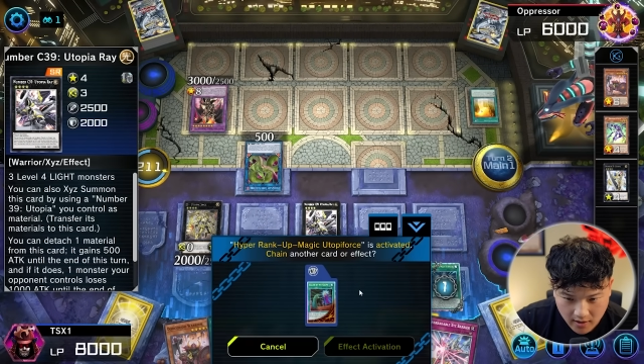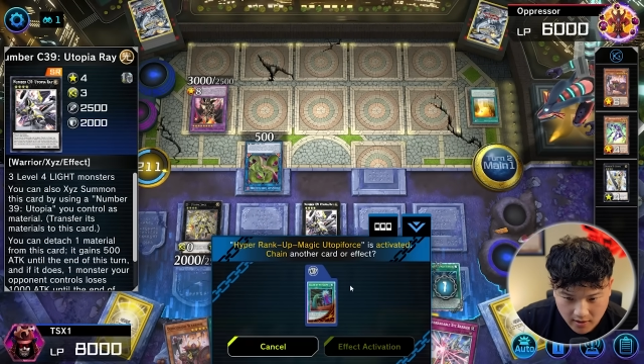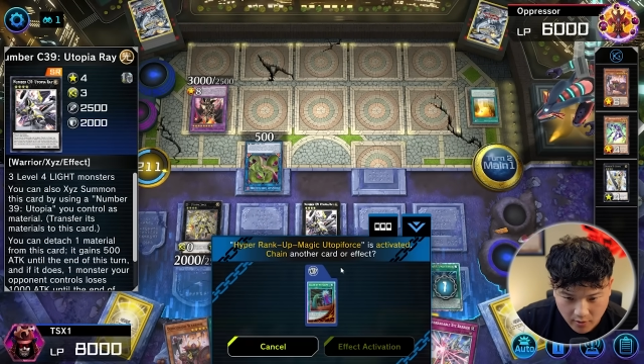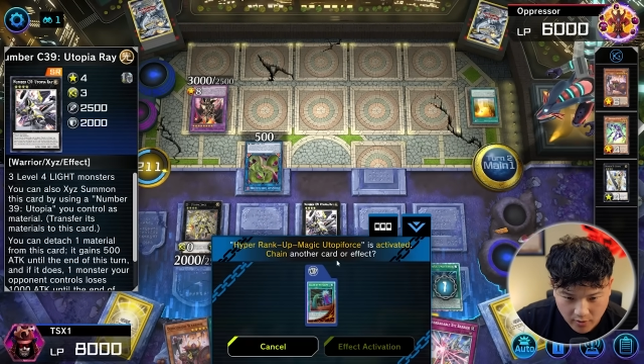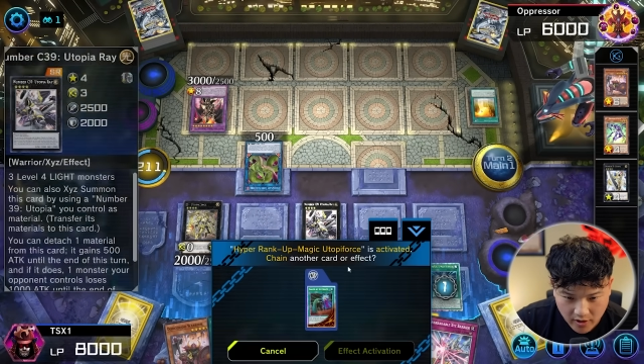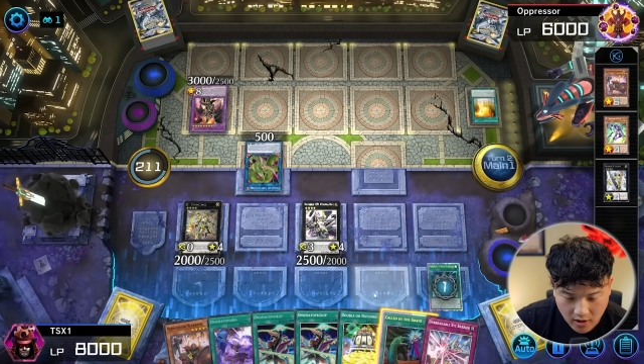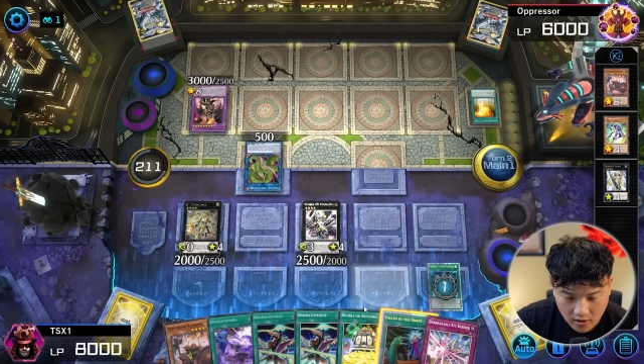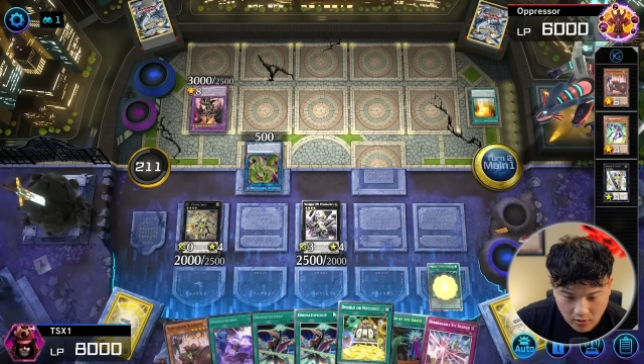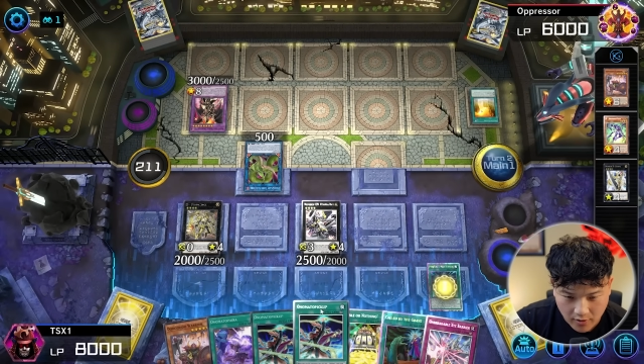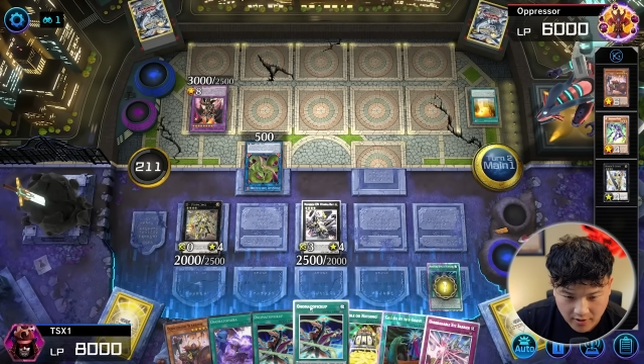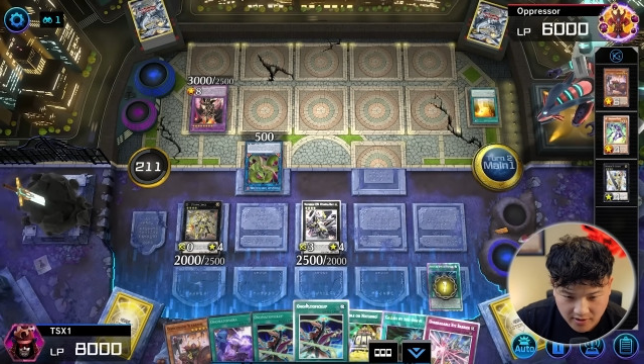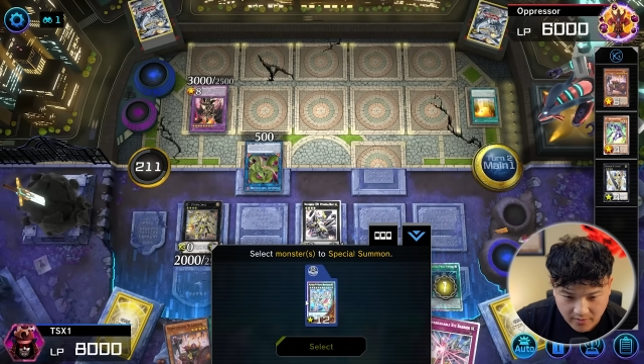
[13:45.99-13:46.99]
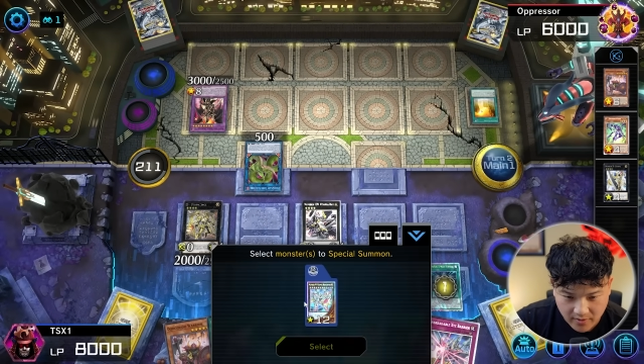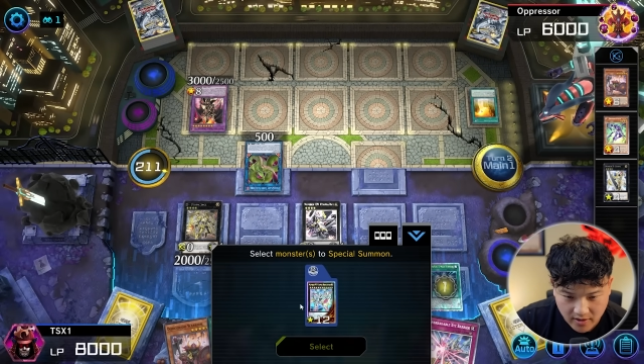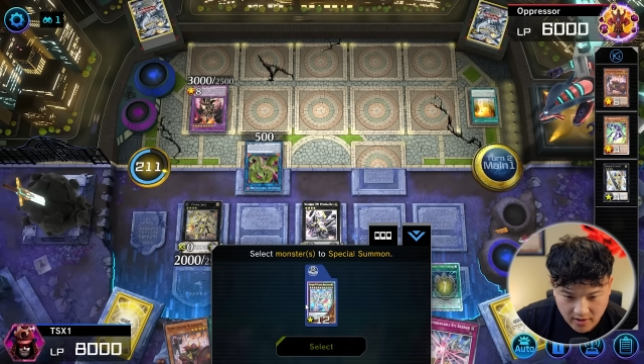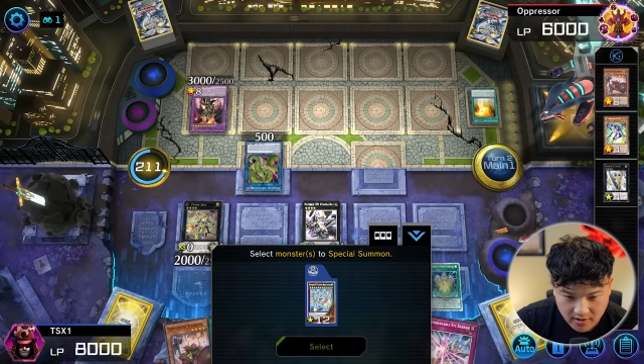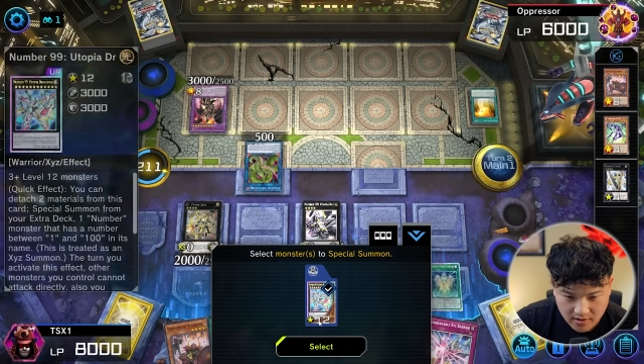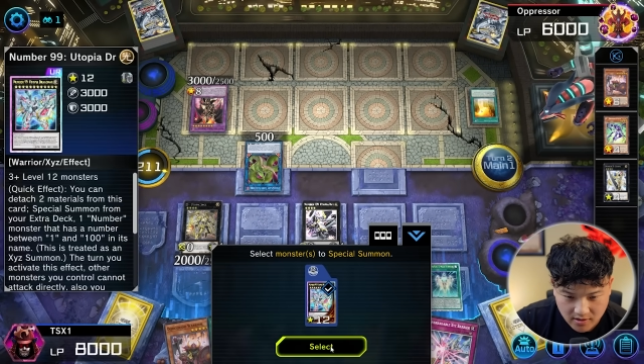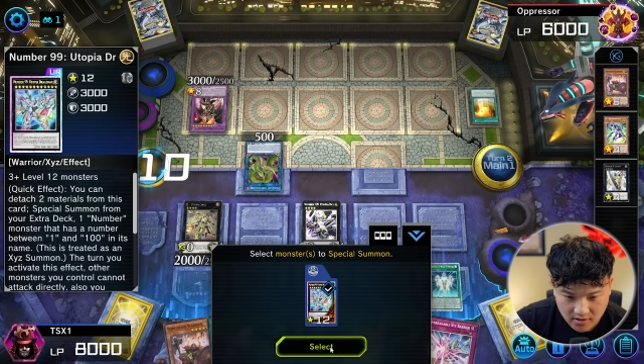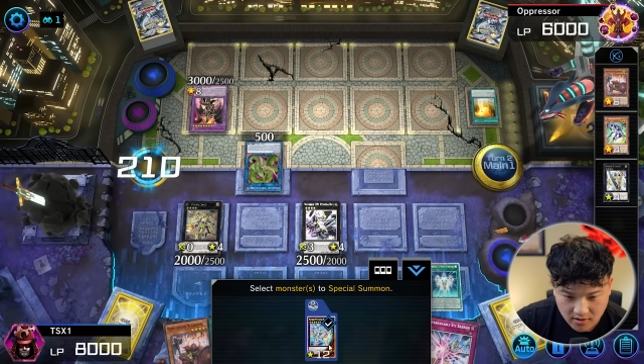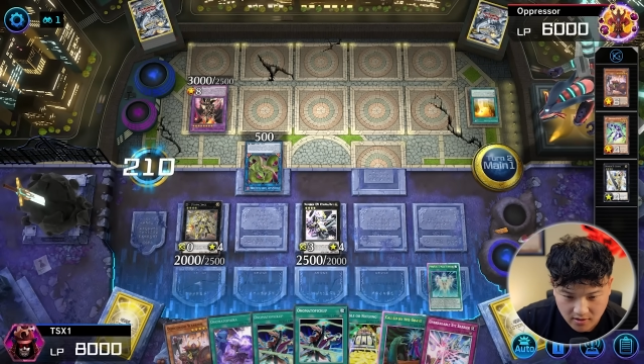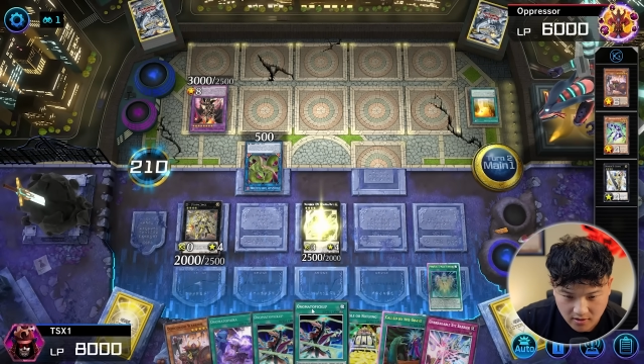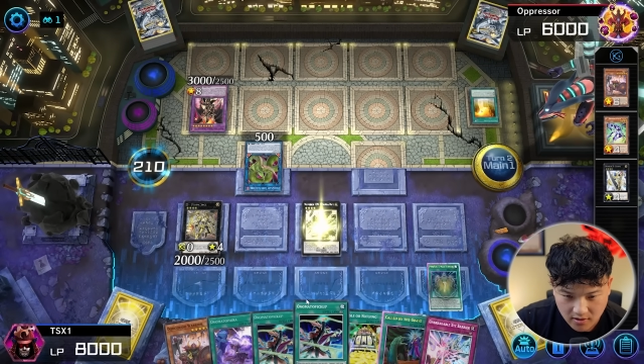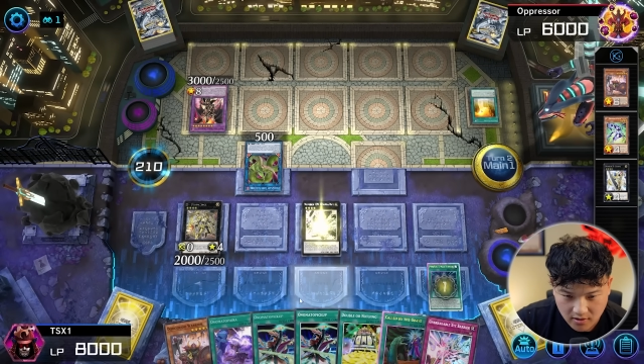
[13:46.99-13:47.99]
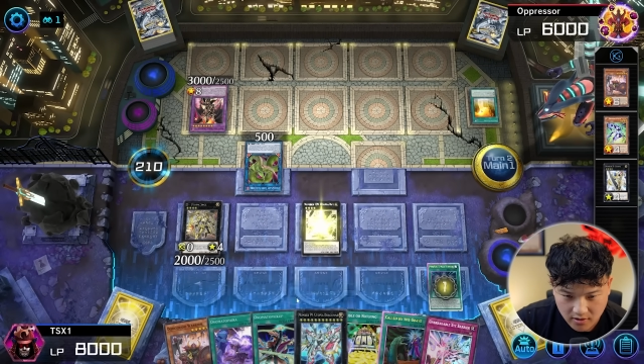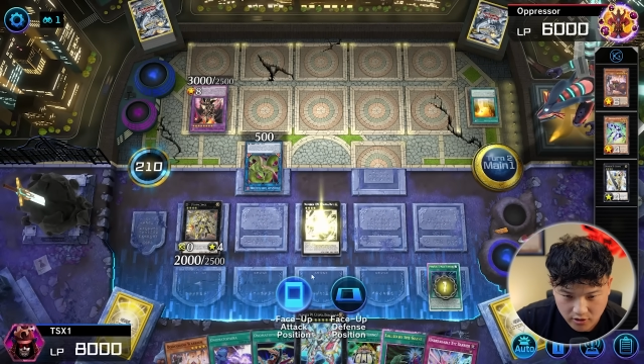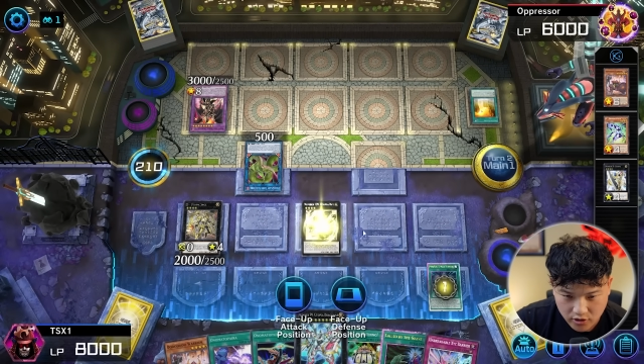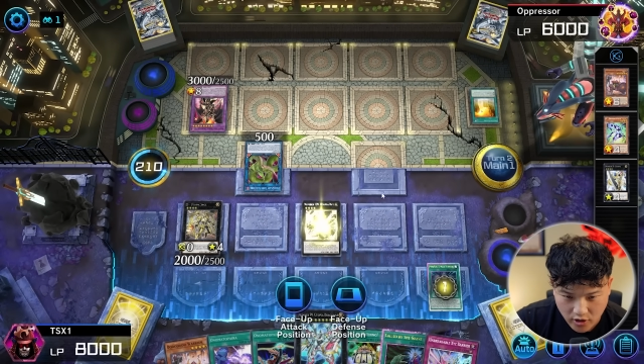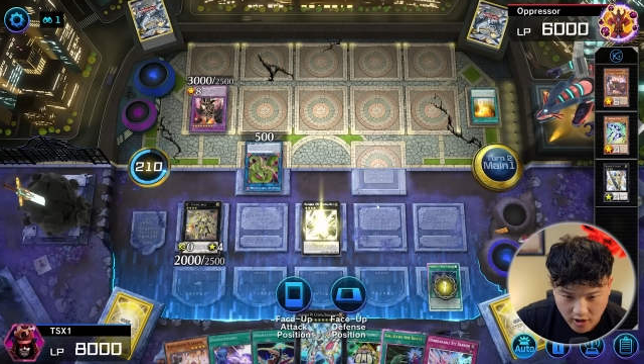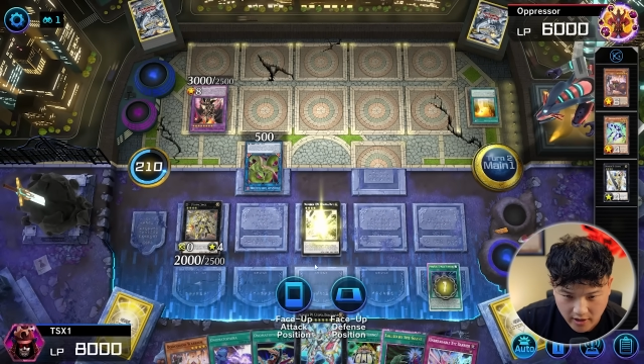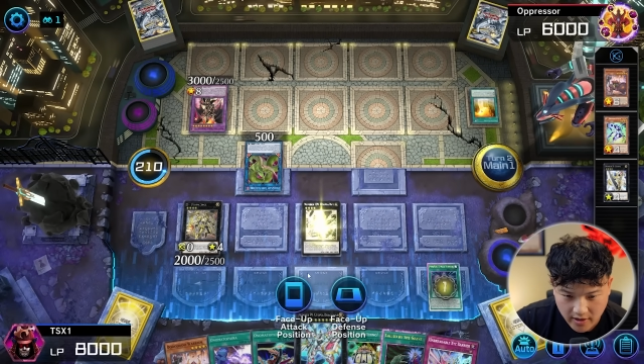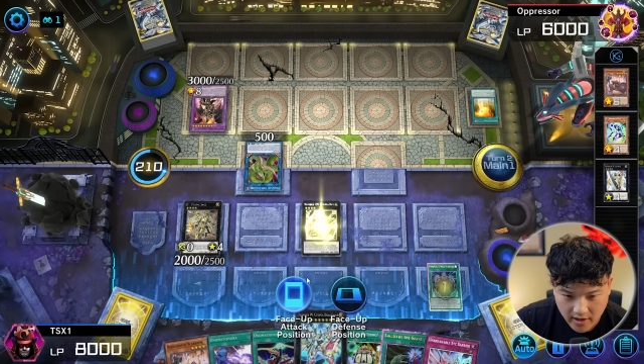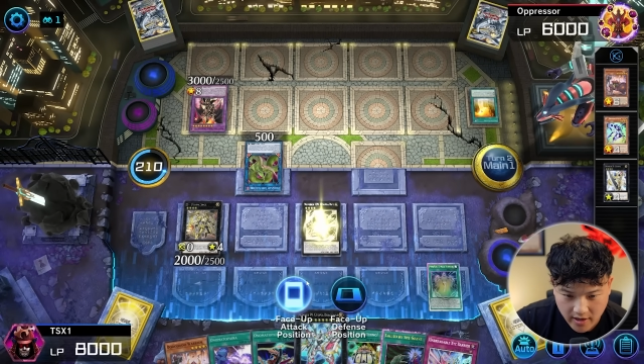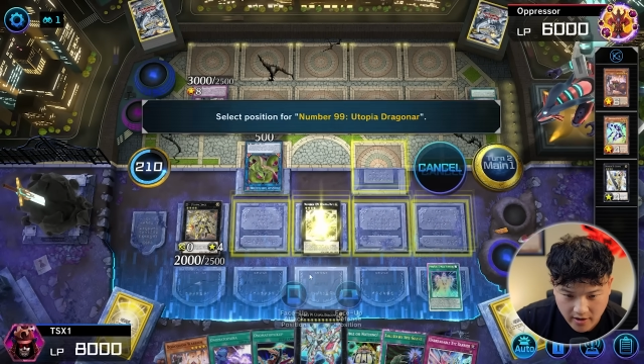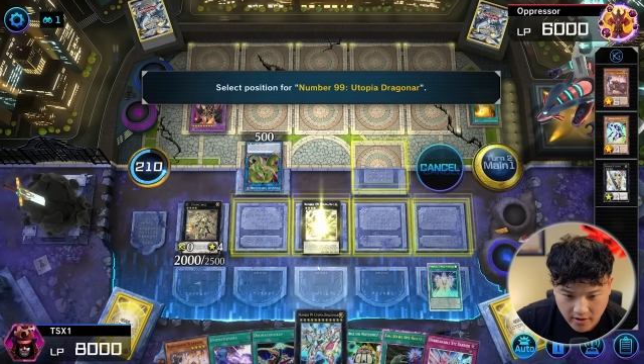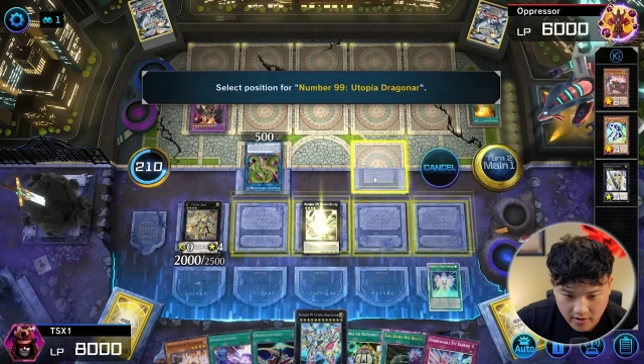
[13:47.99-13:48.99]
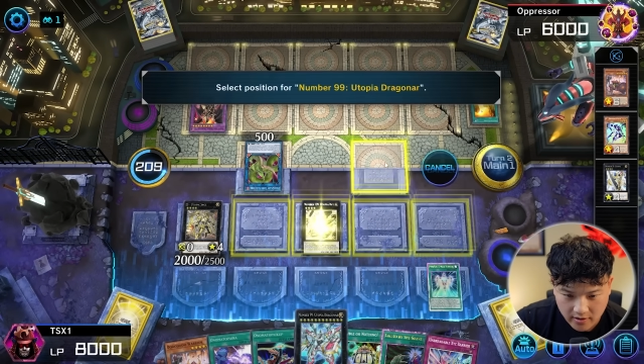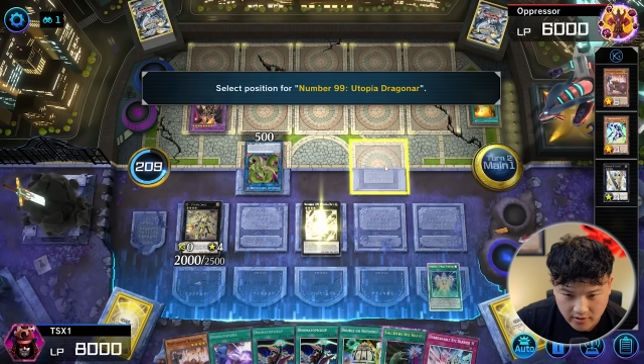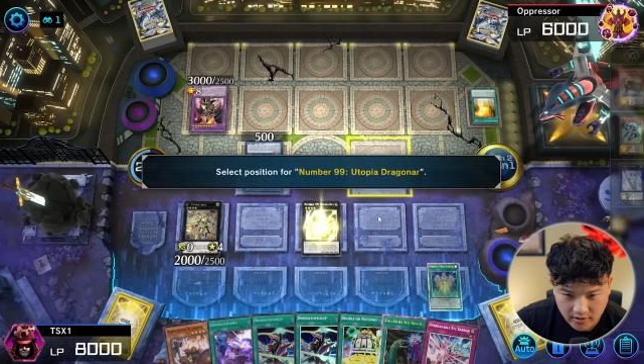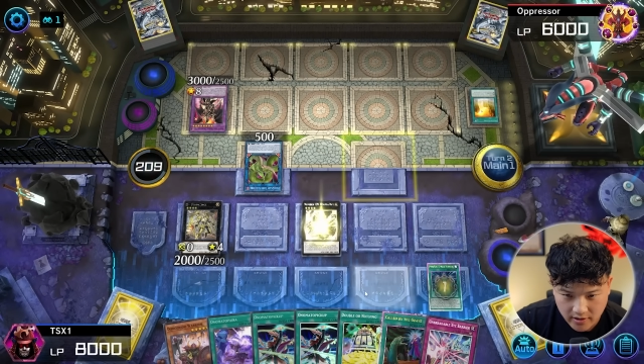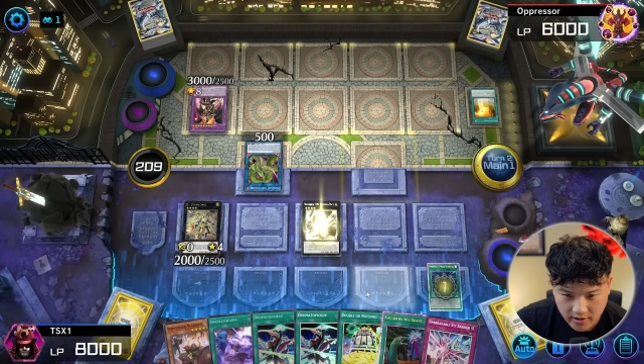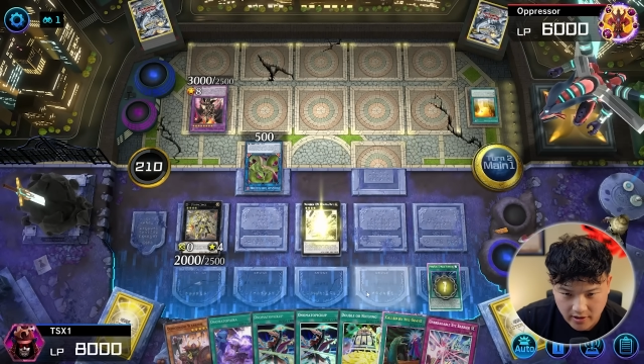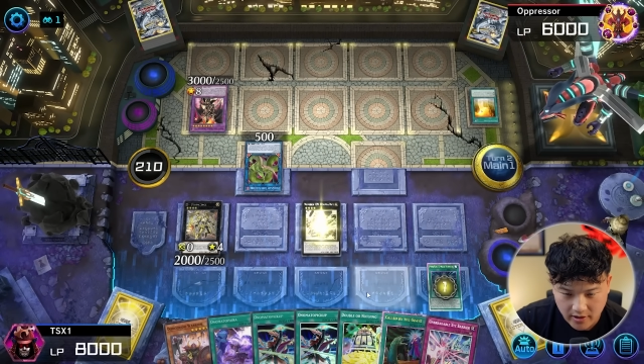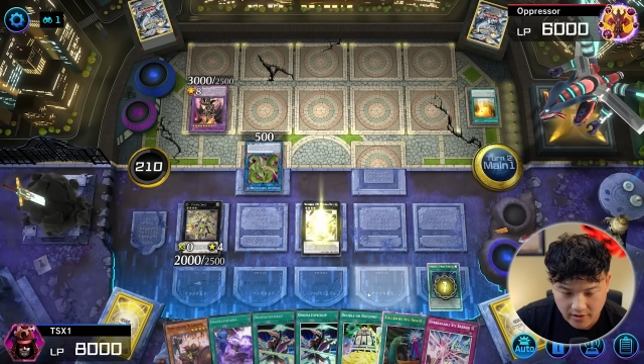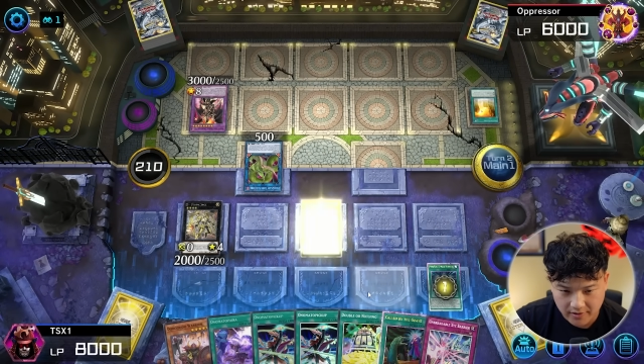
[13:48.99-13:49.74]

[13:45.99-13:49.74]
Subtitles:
Here we go. We're going to summon this. Dragonair into here.